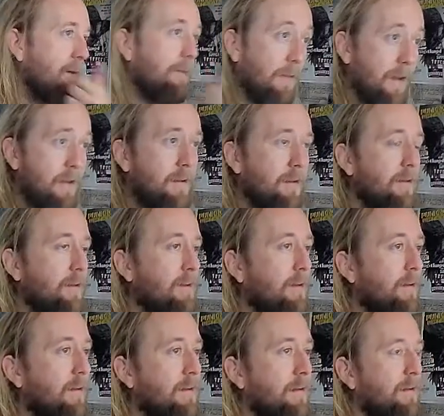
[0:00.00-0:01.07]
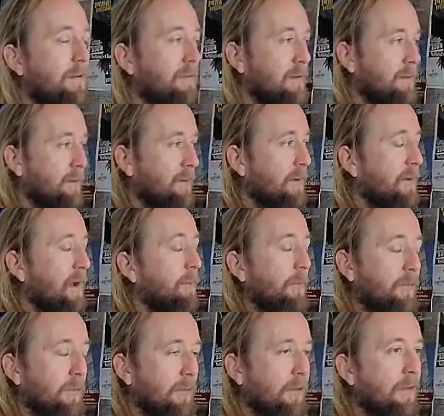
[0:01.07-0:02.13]
Right? So that's a good
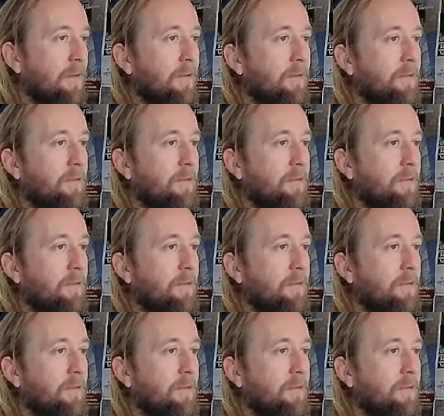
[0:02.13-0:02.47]
opportunity.